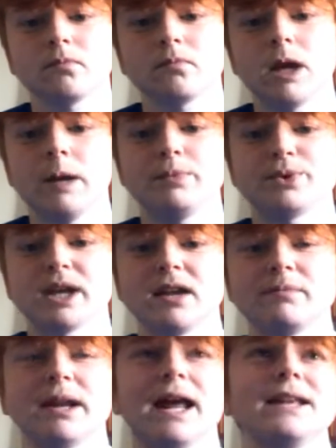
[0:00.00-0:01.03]
People
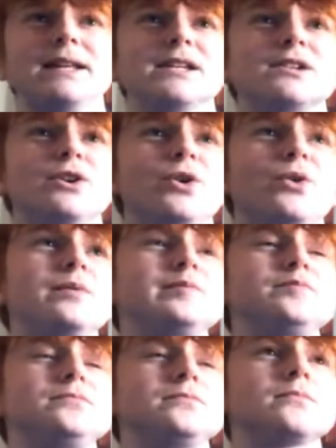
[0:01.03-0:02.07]
saying Fernandes low.
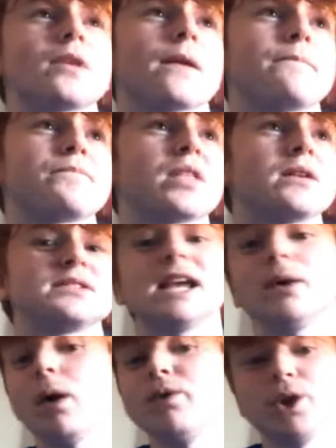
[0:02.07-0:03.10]
Say
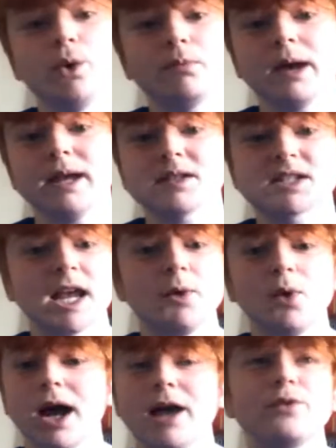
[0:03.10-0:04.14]
whatever you want, mate. Say
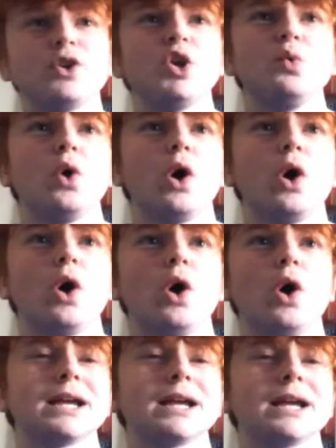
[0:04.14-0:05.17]
whatever you want. I
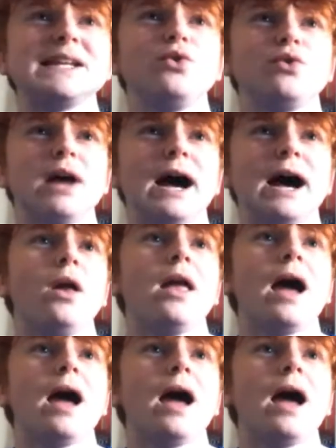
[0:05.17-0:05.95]
guarantee you now,